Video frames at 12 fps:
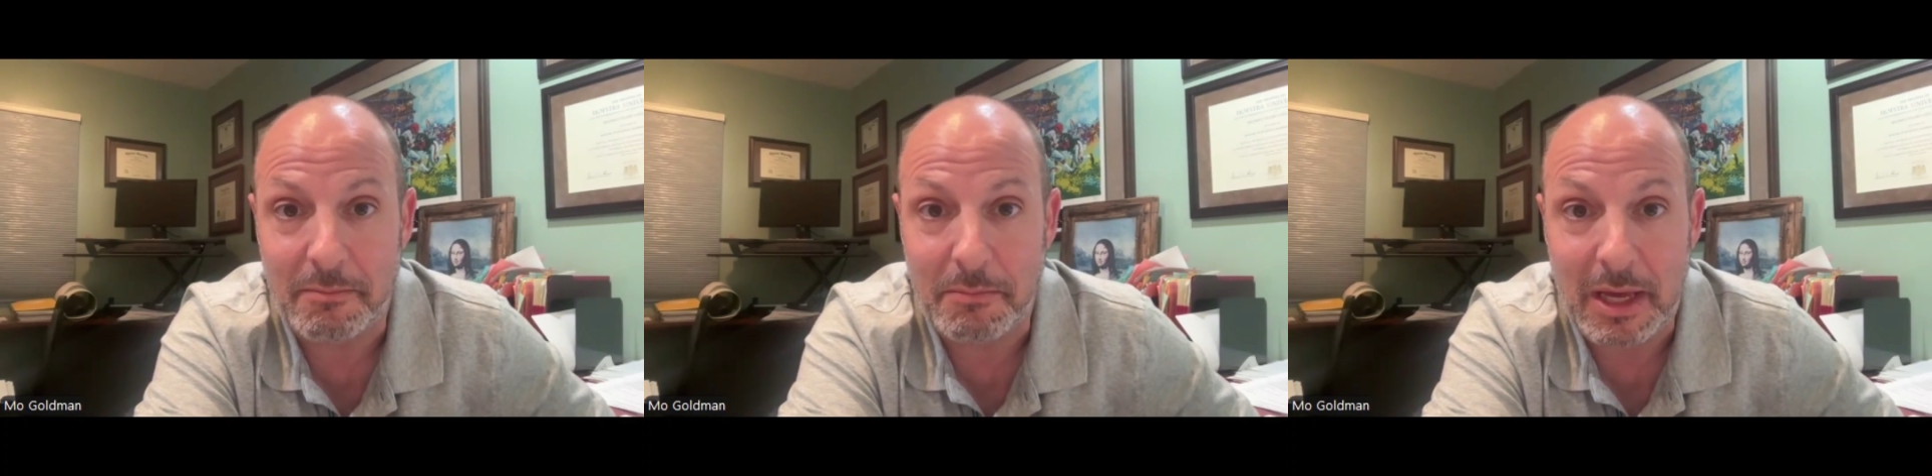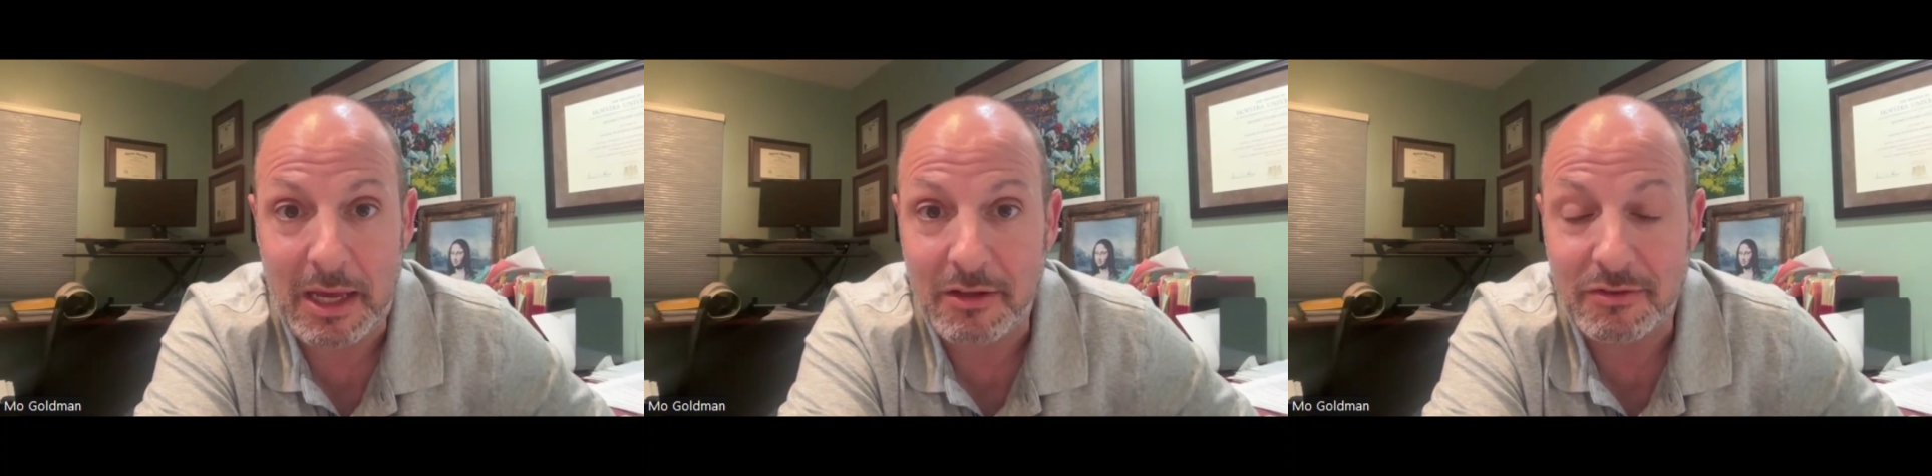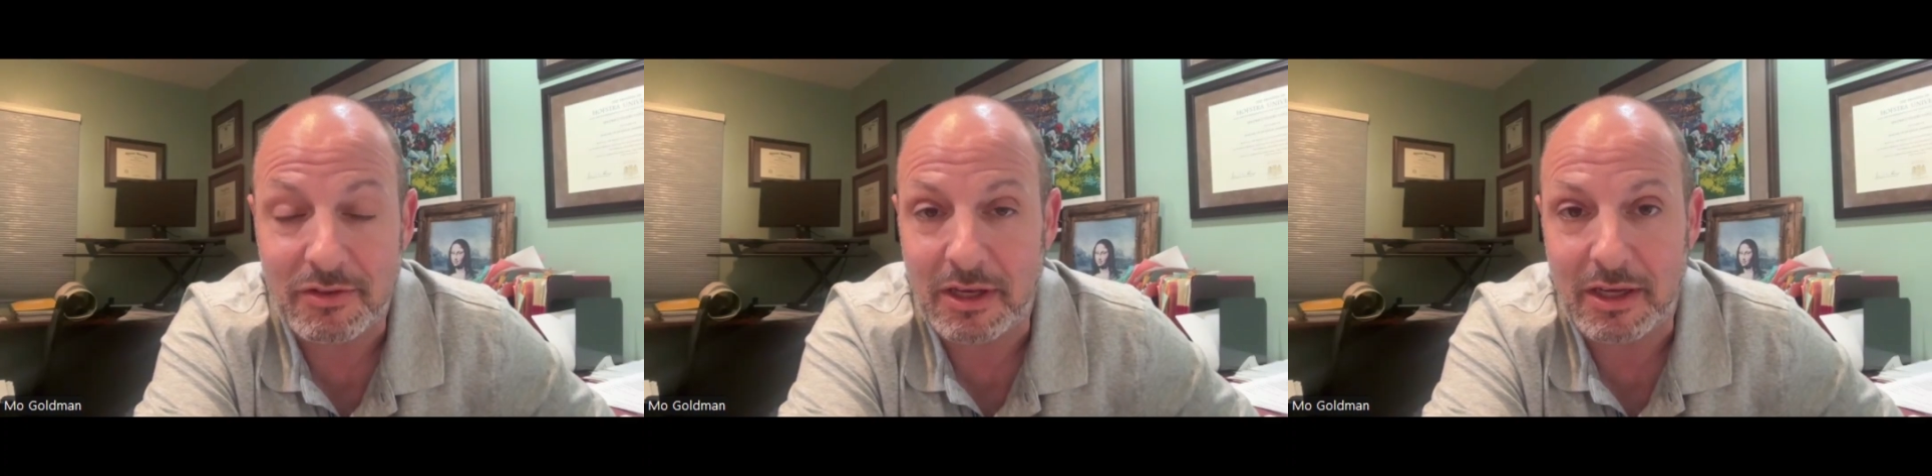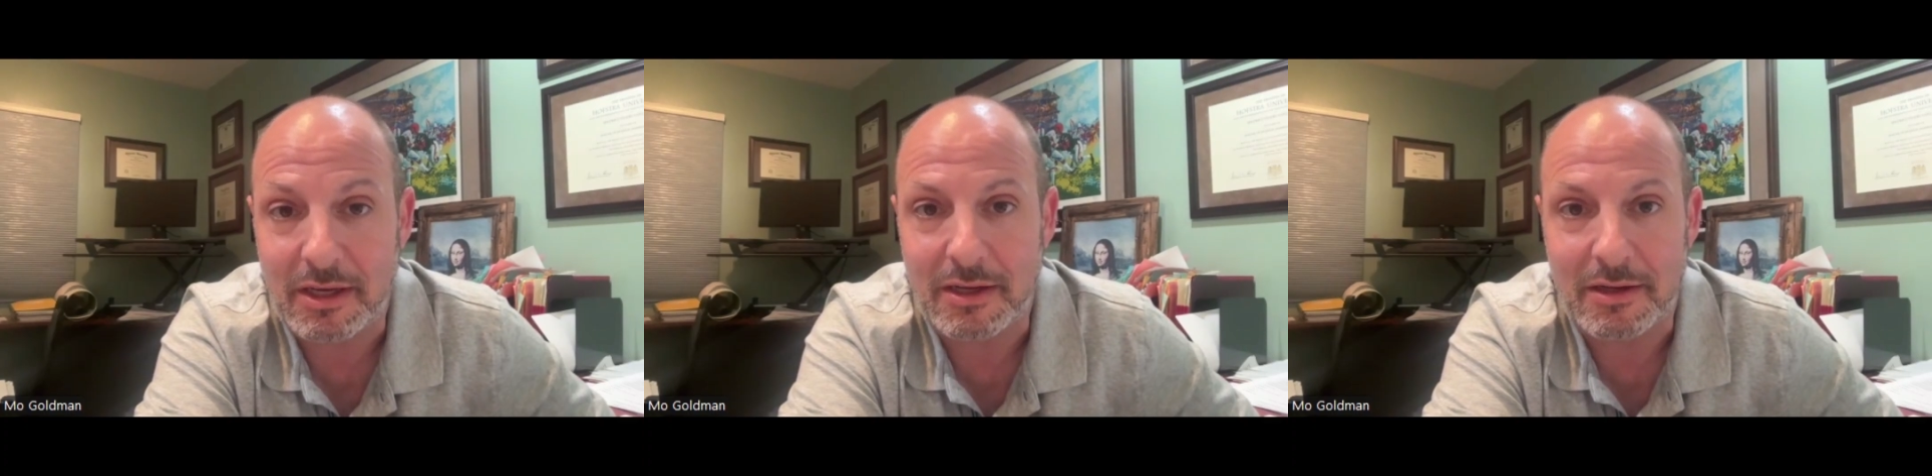
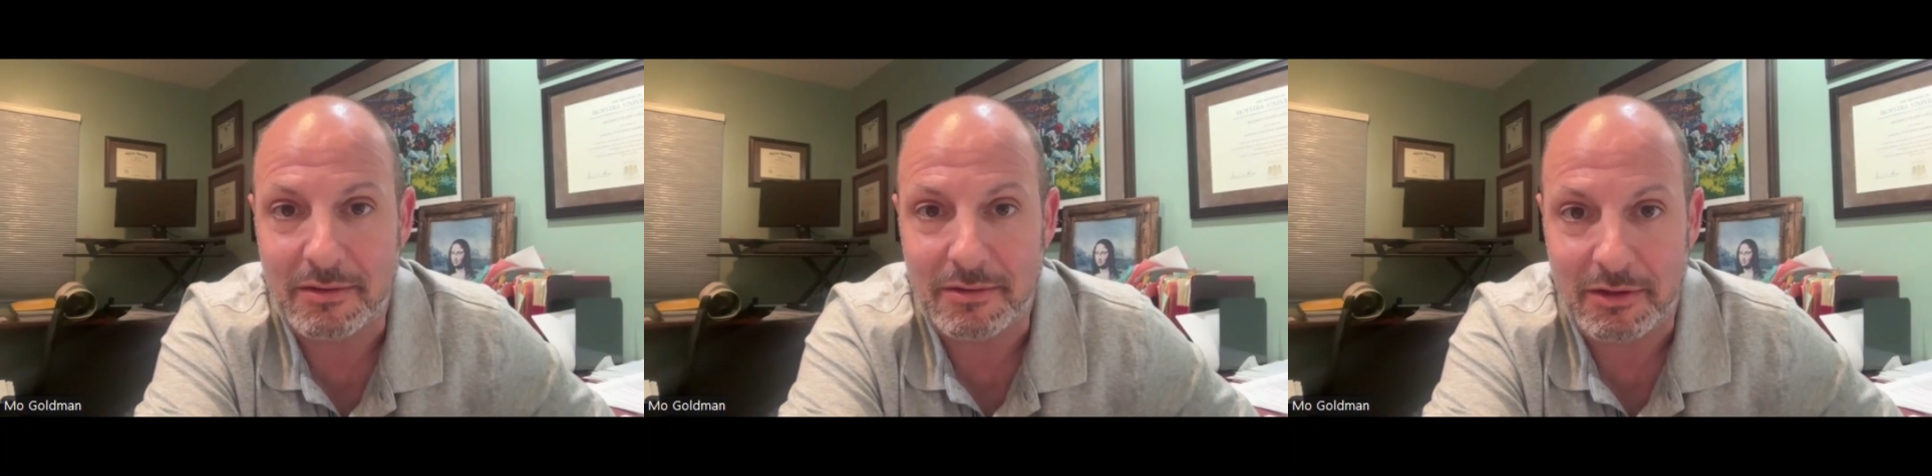amazing,